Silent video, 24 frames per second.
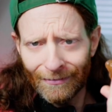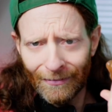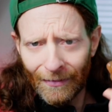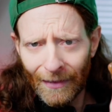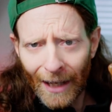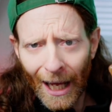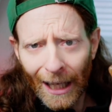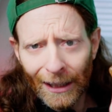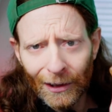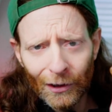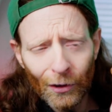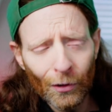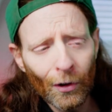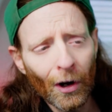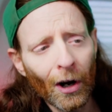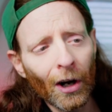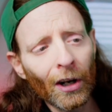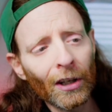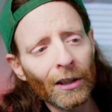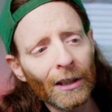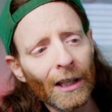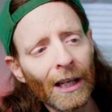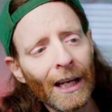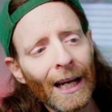not too
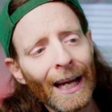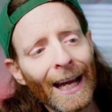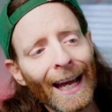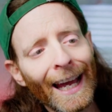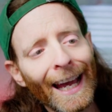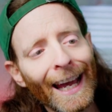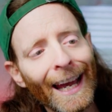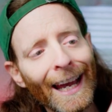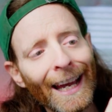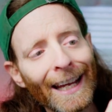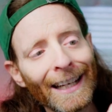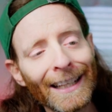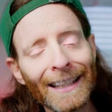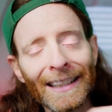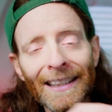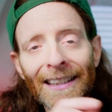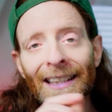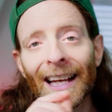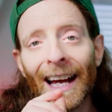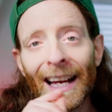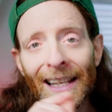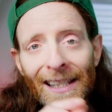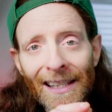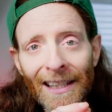hard, and it
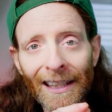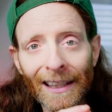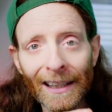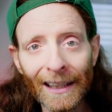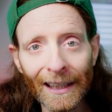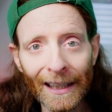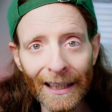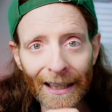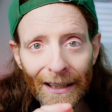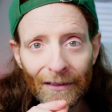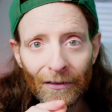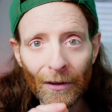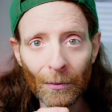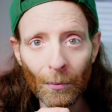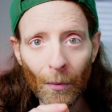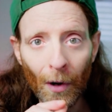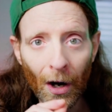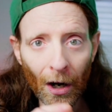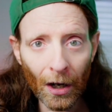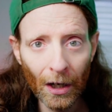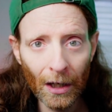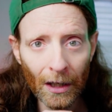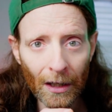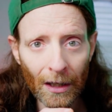doesn't leave a
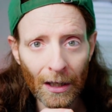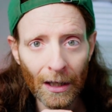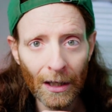mark,